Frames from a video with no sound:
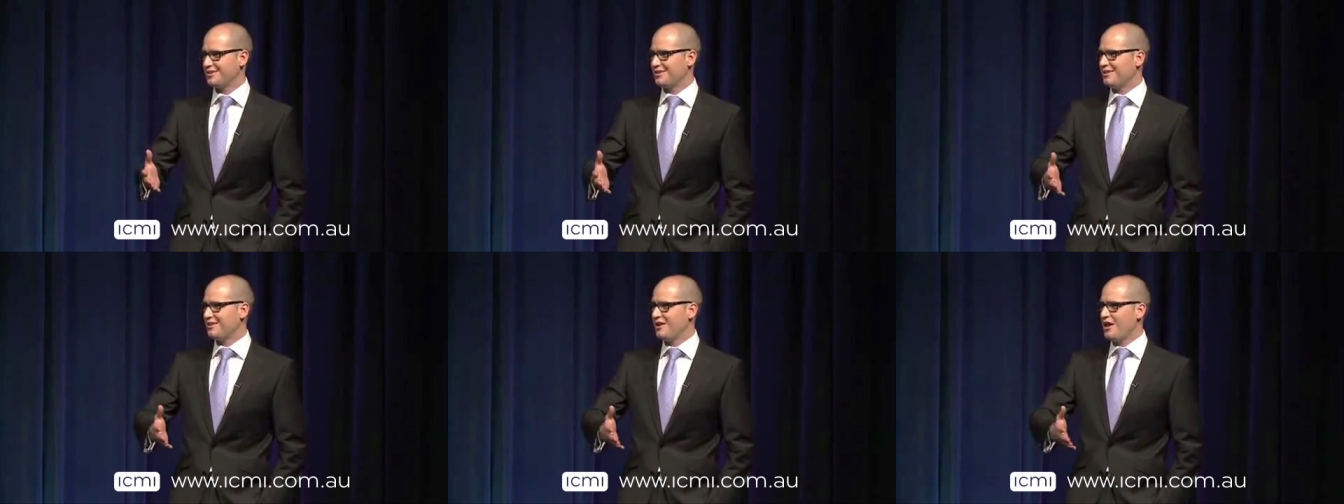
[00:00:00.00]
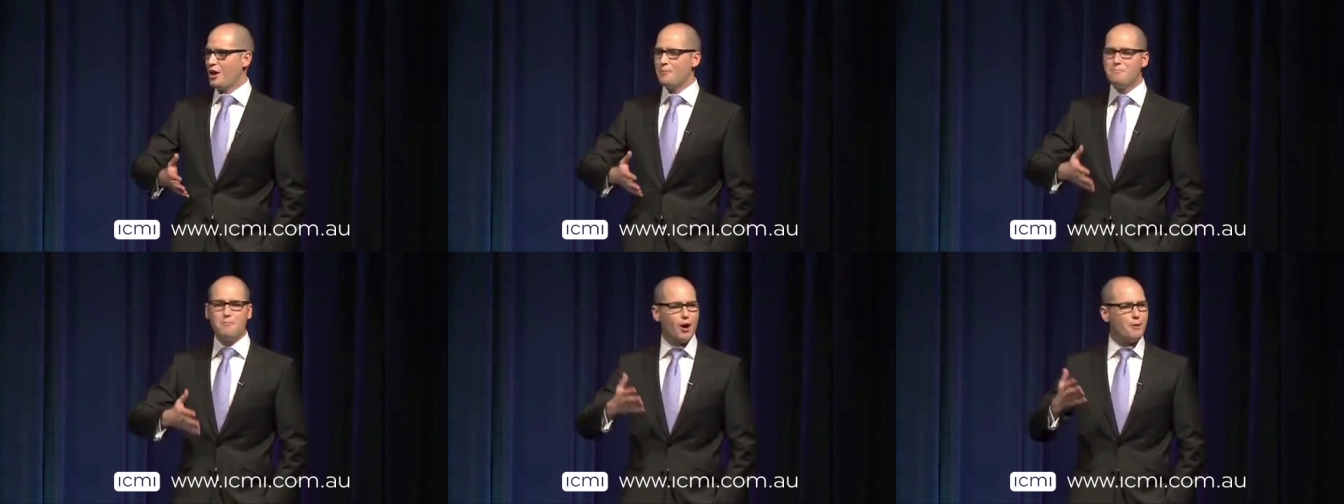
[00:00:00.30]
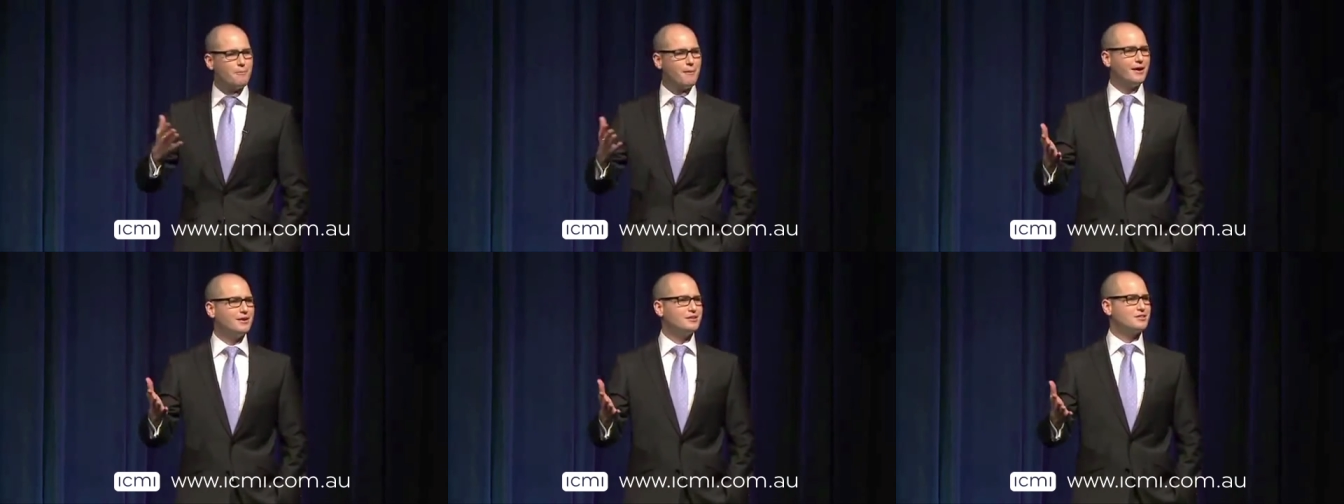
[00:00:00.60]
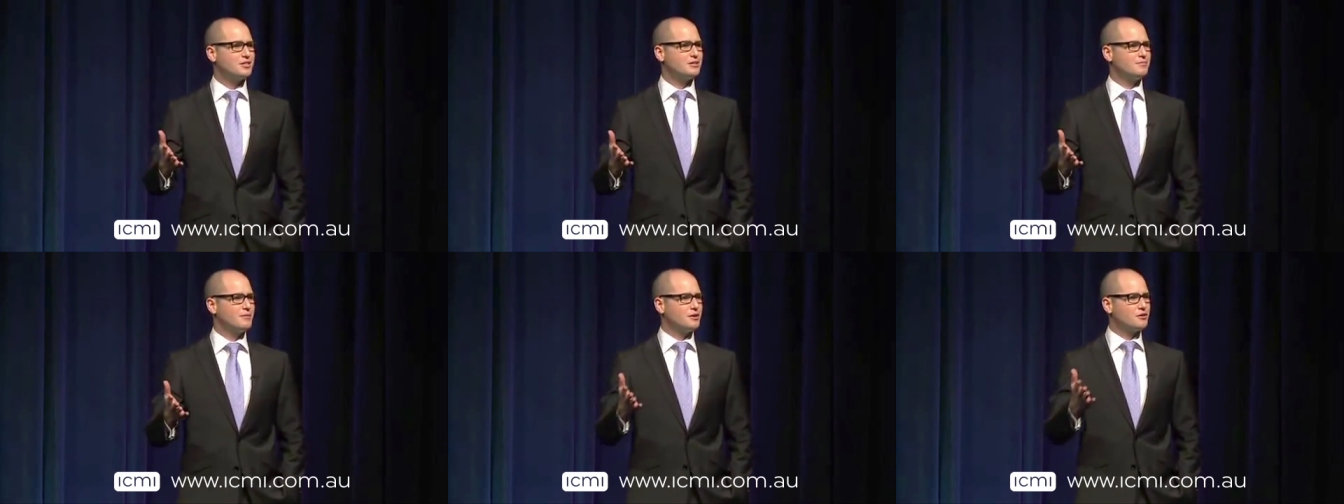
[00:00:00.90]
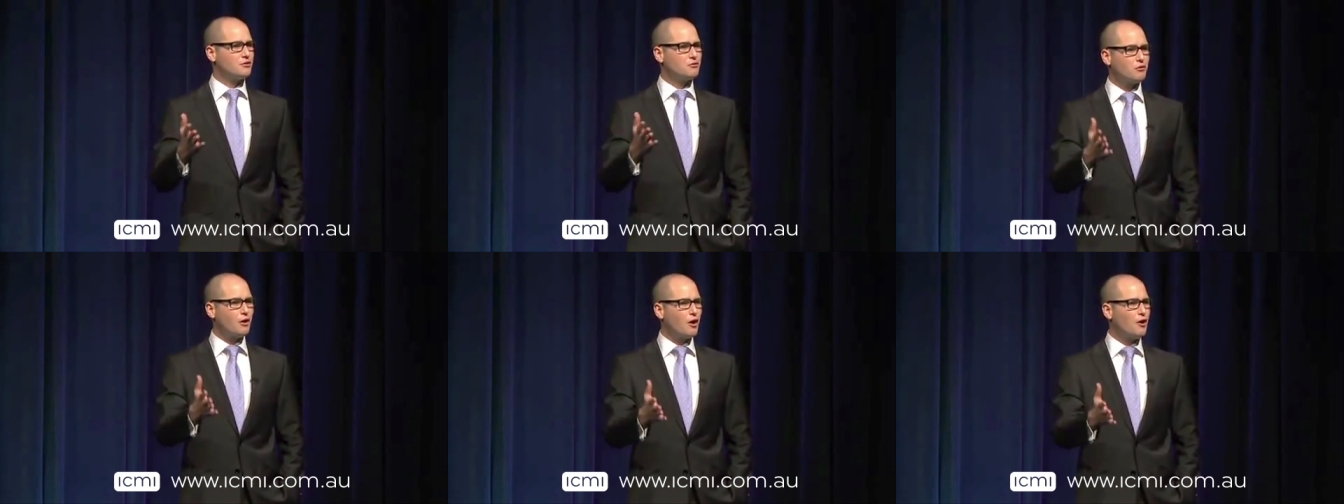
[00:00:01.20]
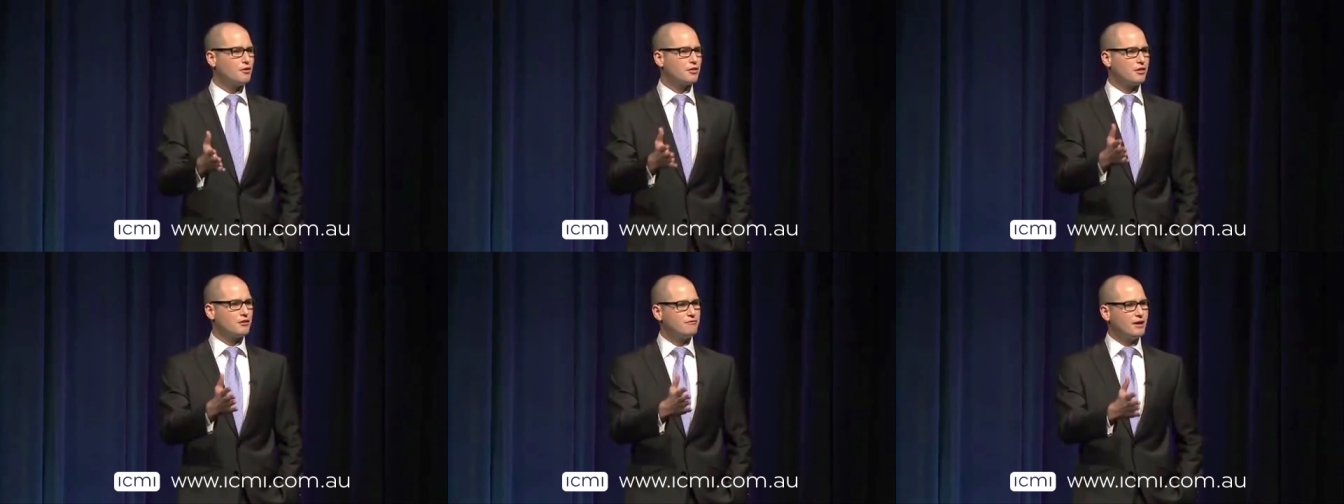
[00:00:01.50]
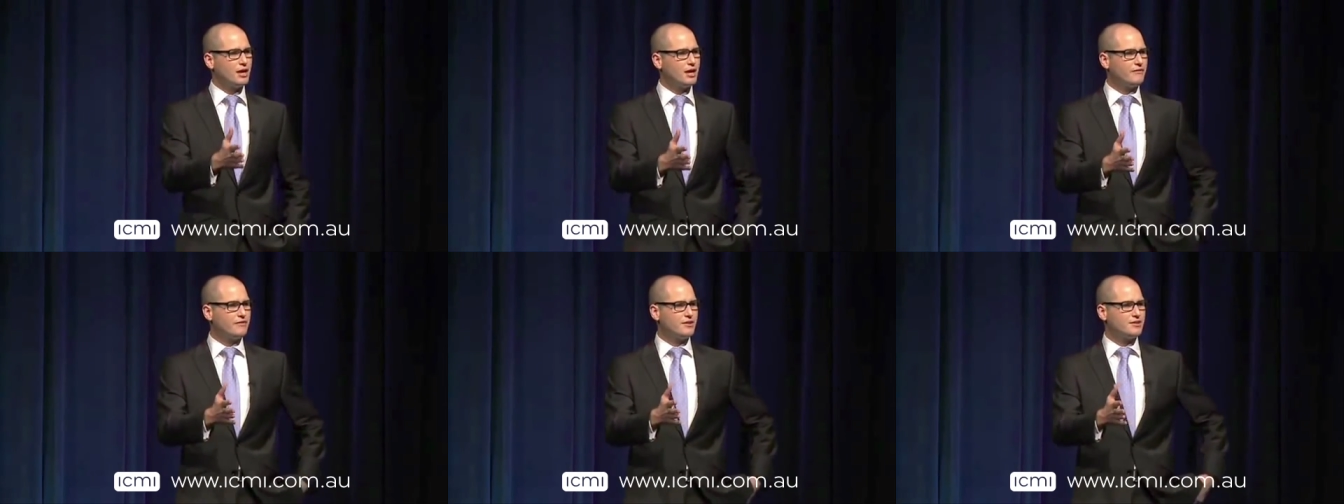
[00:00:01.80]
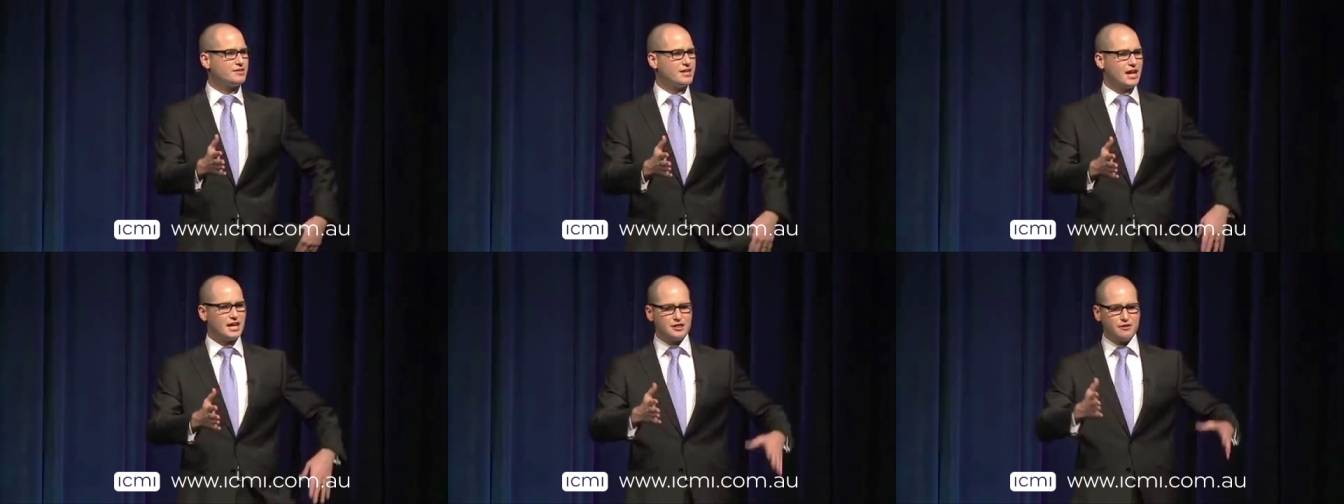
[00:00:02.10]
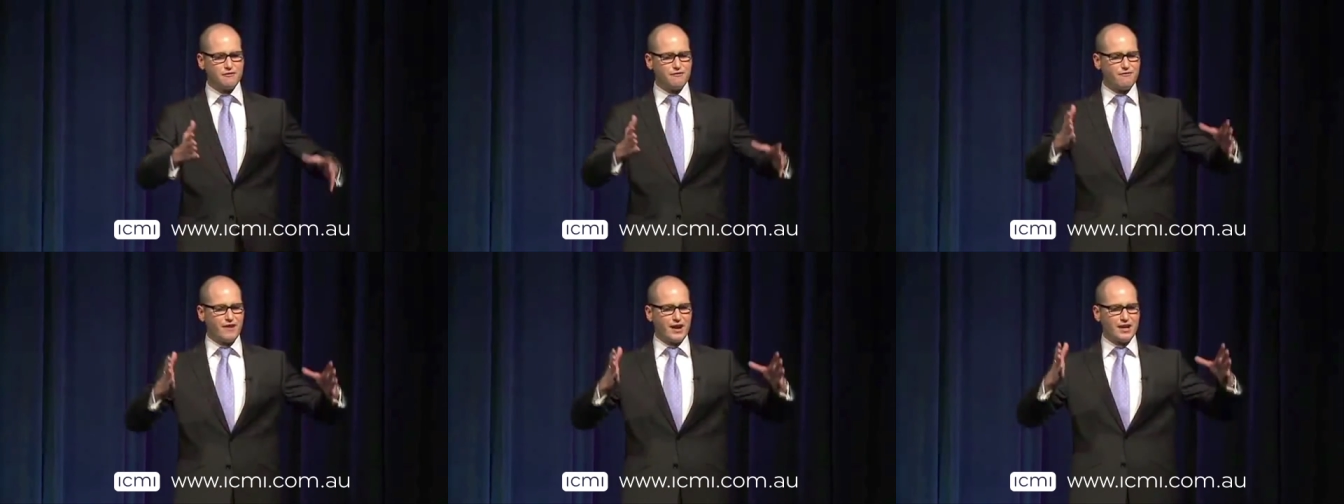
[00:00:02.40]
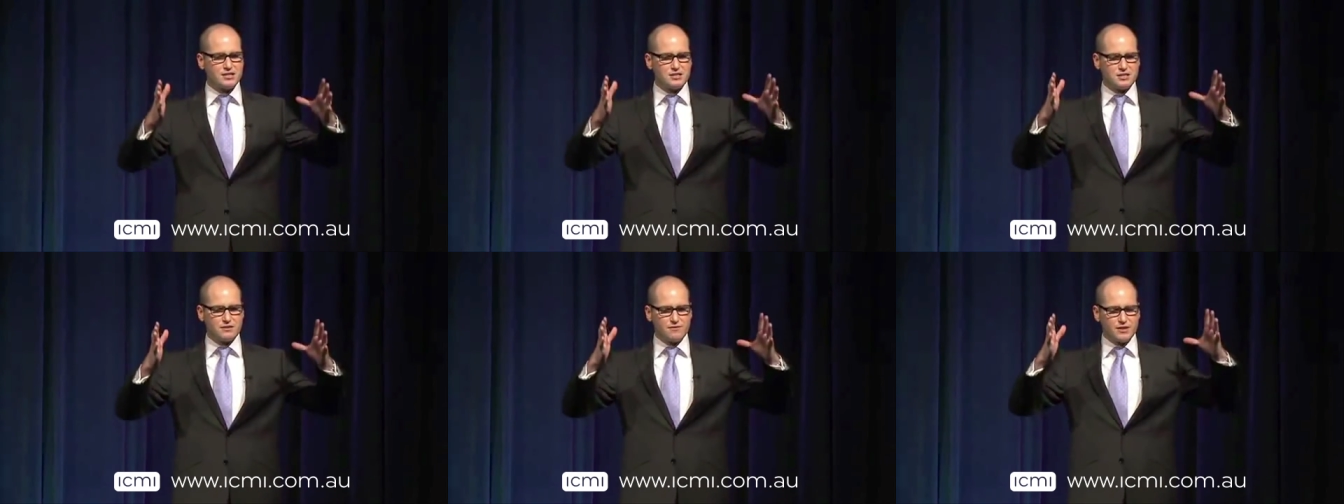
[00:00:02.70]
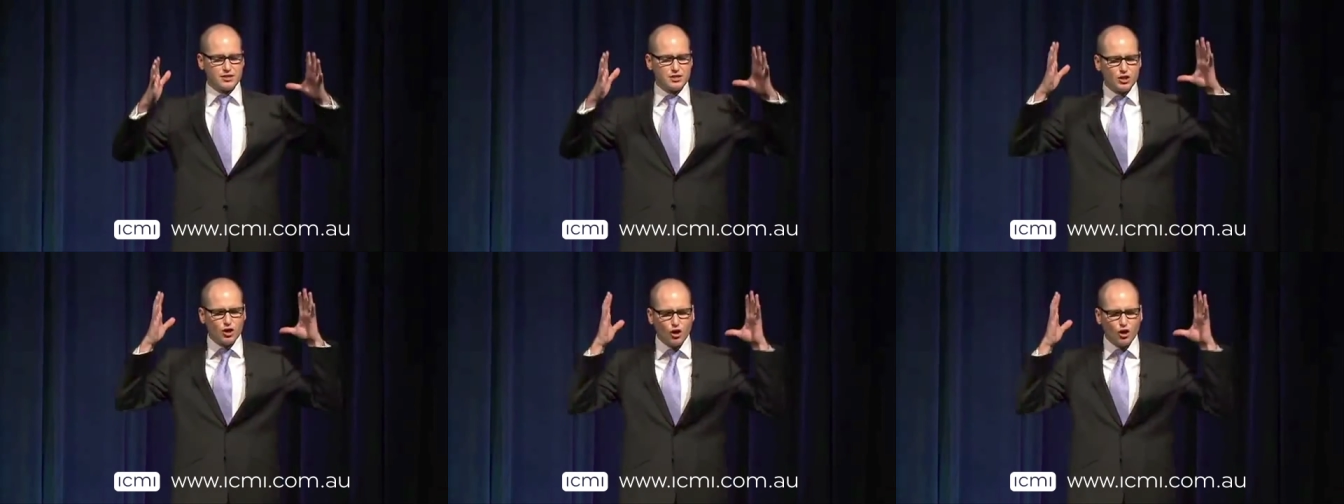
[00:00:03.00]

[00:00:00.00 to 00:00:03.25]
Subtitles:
and momentum and growth and relevance in the face of this